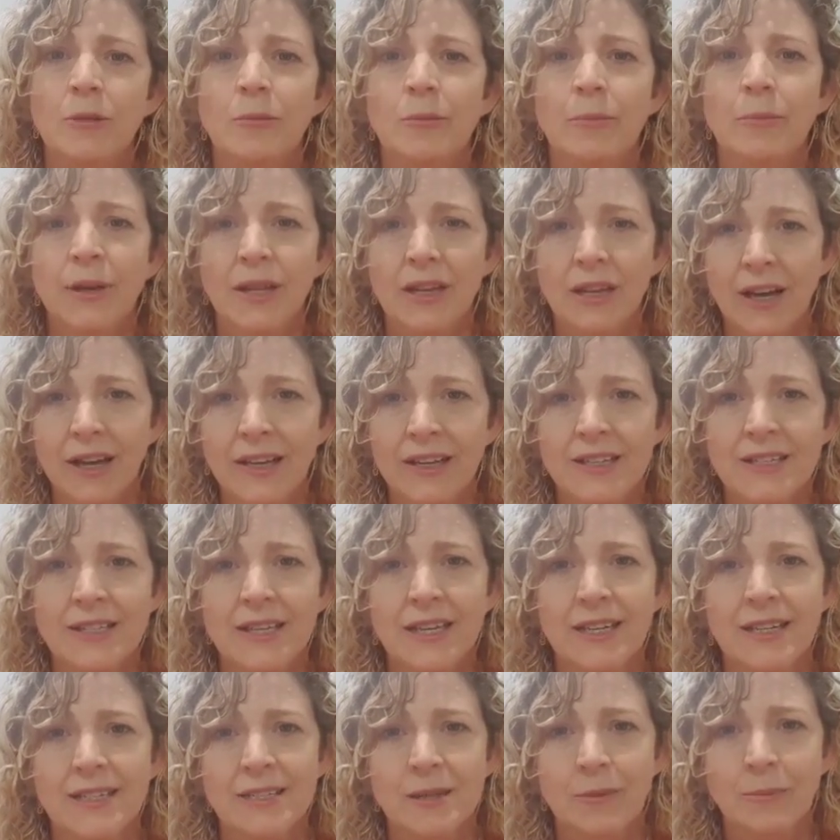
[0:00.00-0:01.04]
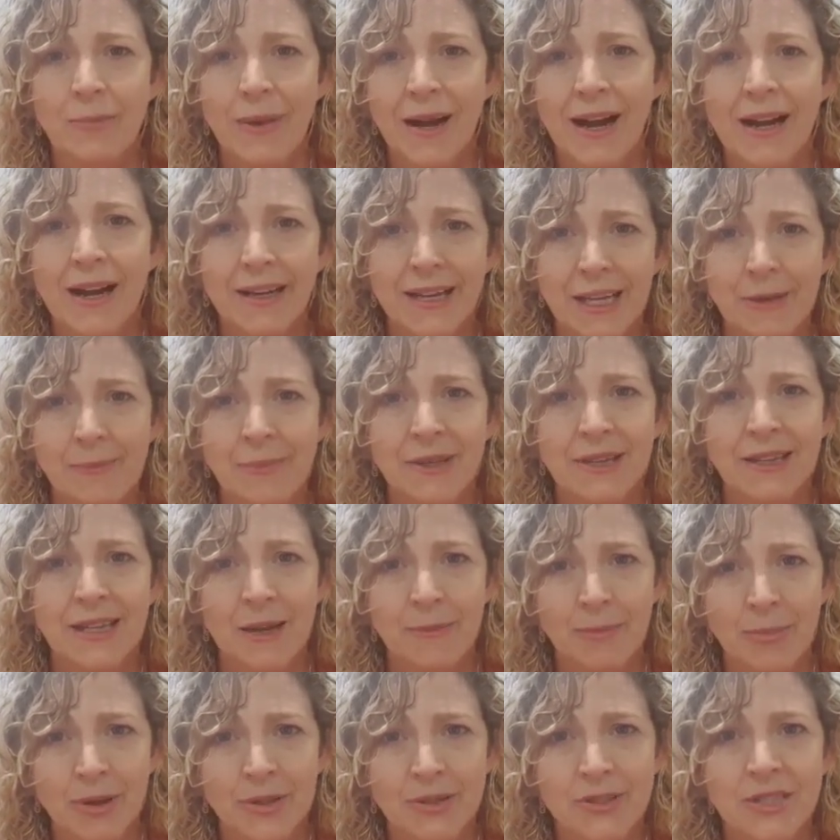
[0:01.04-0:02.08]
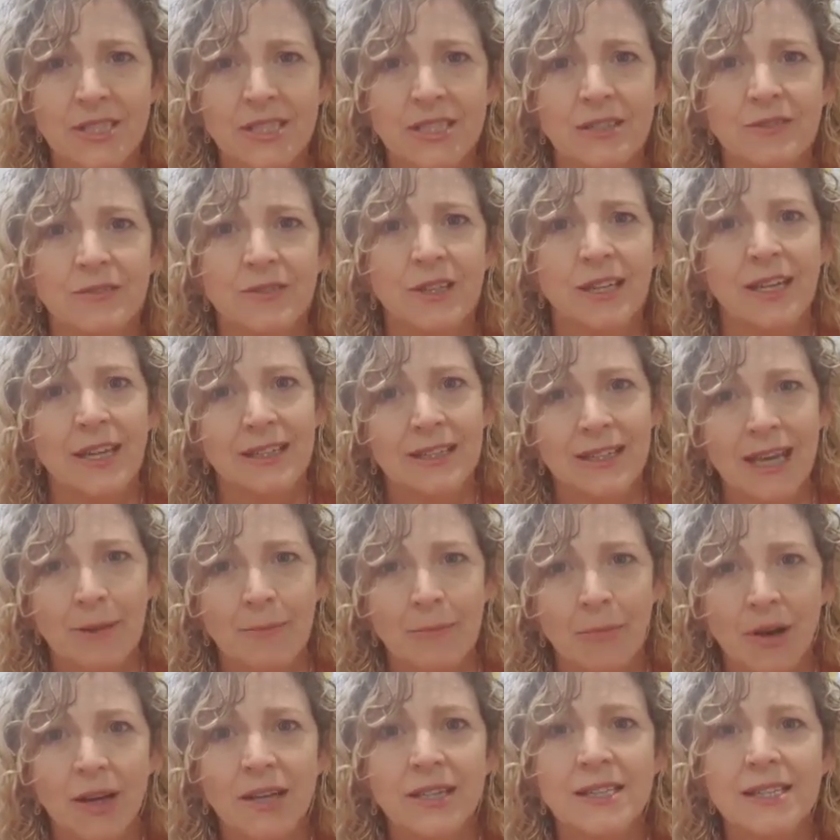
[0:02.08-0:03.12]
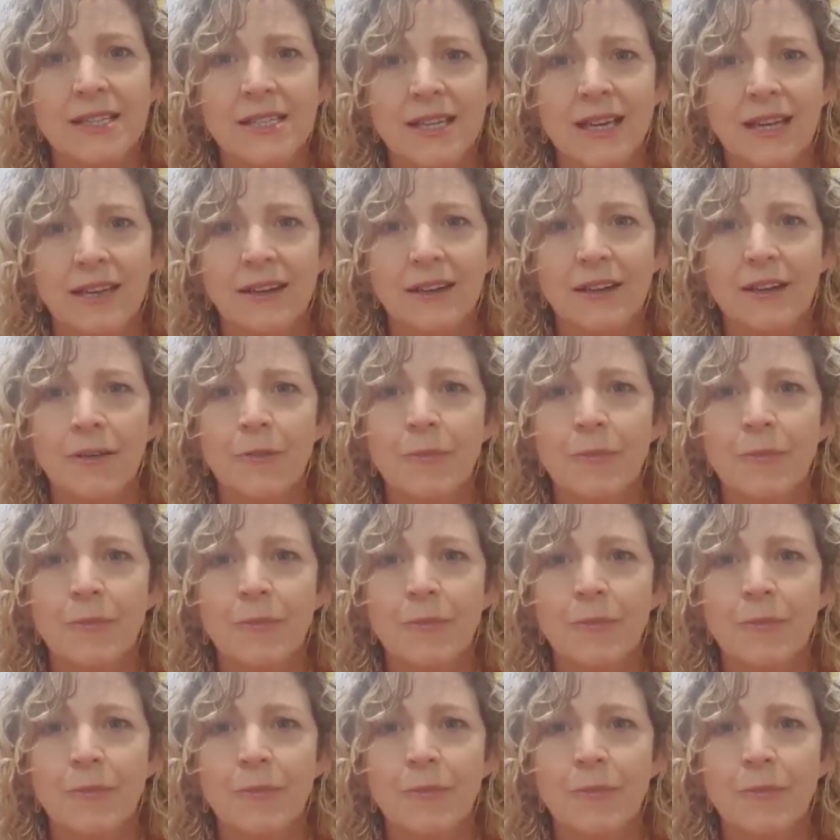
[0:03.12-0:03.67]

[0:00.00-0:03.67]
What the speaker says: But like I said, it's about keeping that positivity and that mindset.